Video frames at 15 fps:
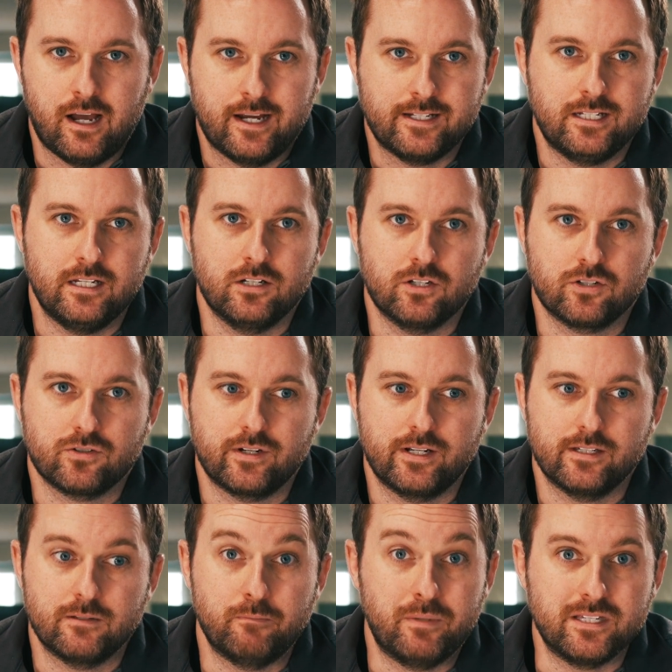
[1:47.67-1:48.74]
IT industry
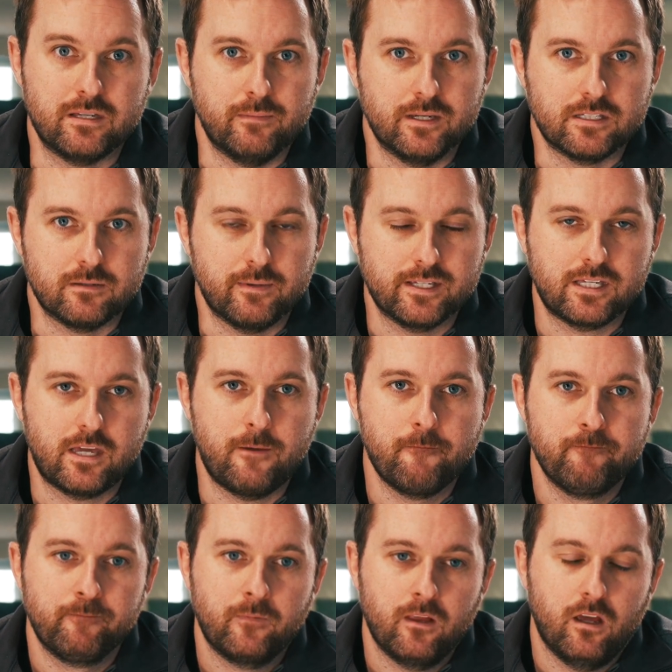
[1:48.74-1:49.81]
is busy,
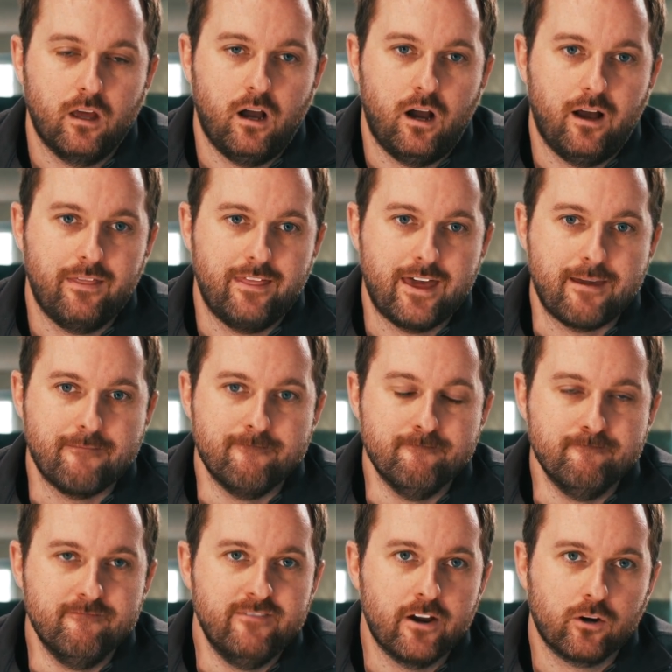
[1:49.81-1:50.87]
they
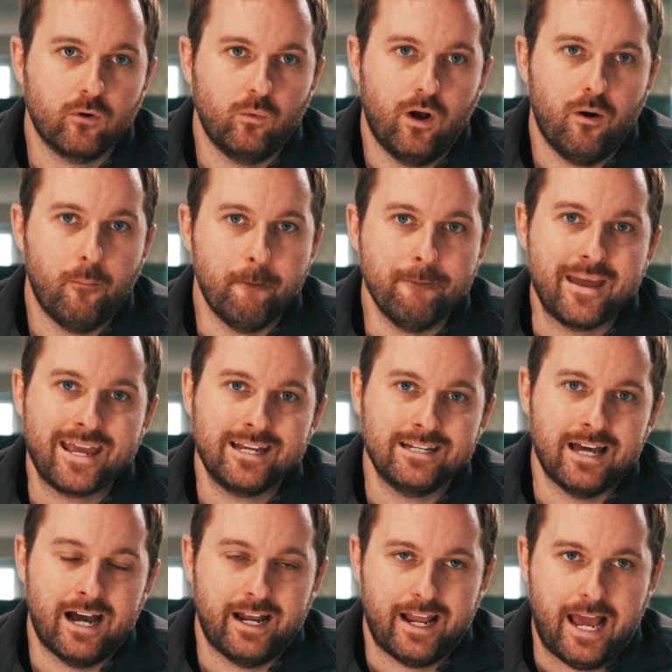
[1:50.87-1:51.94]
very well may
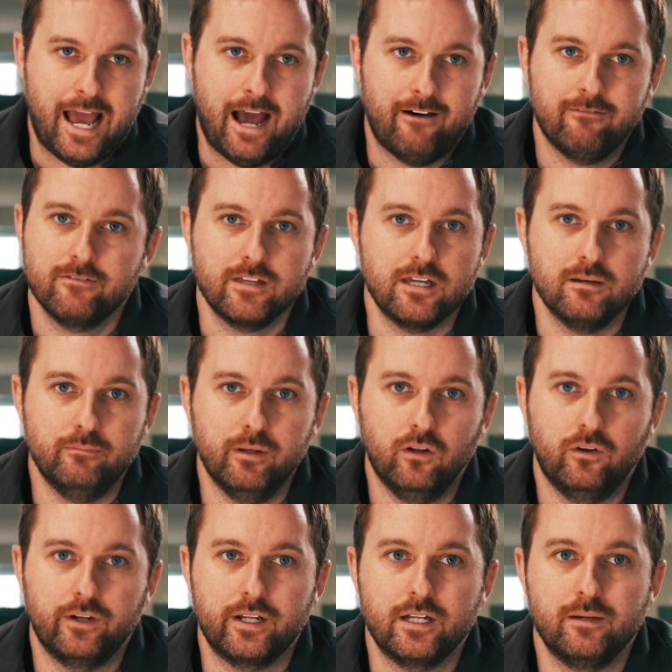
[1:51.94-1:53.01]
not have the
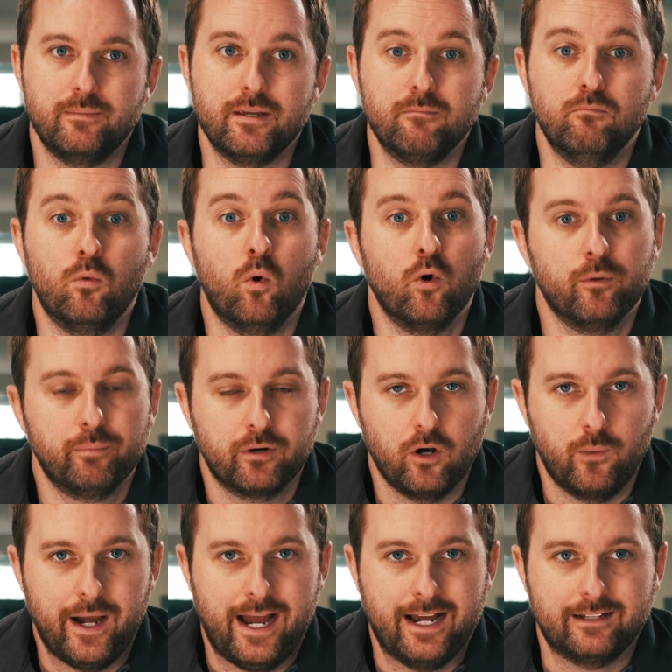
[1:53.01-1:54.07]
ability to be more
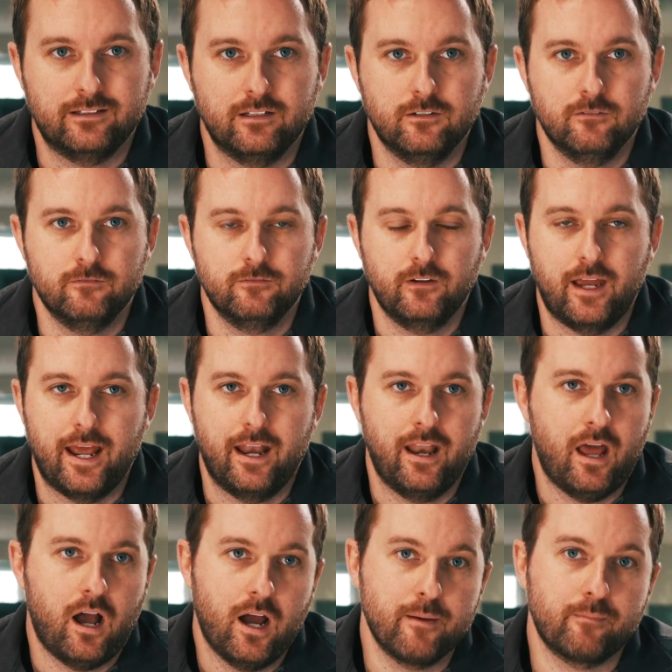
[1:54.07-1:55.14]
proactive and
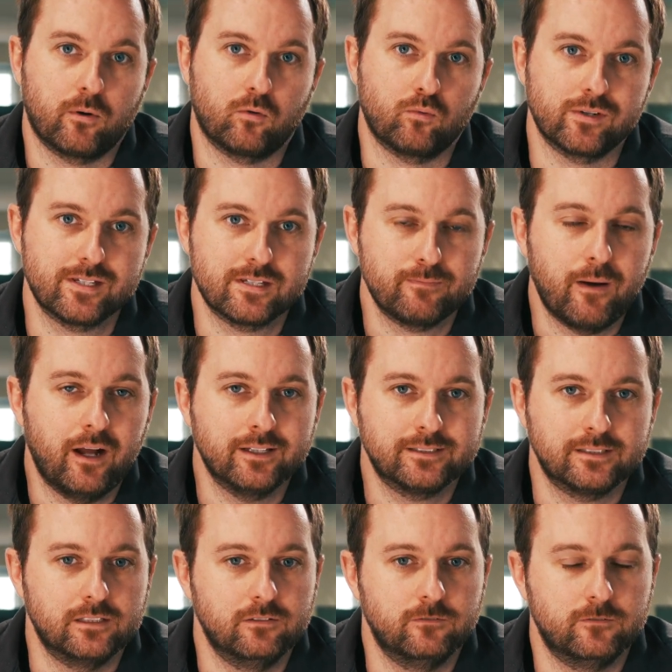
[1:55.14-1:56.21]
hyper
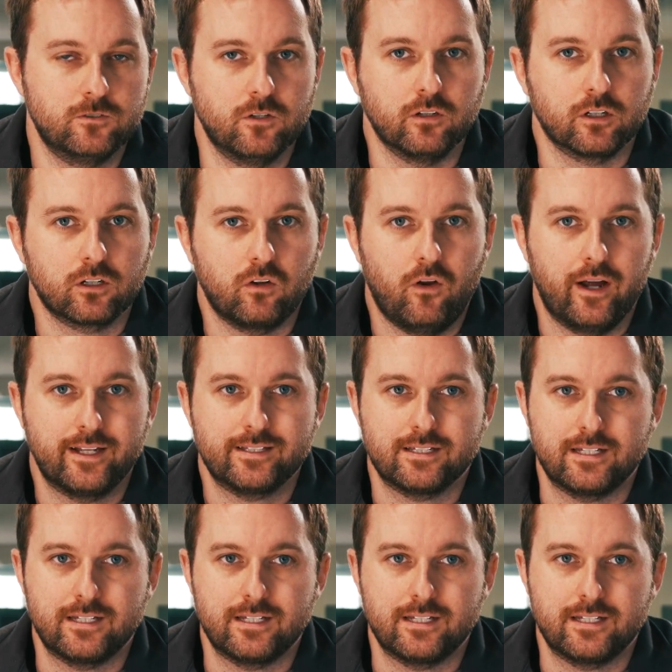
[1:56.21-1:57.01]
responsive to their clients'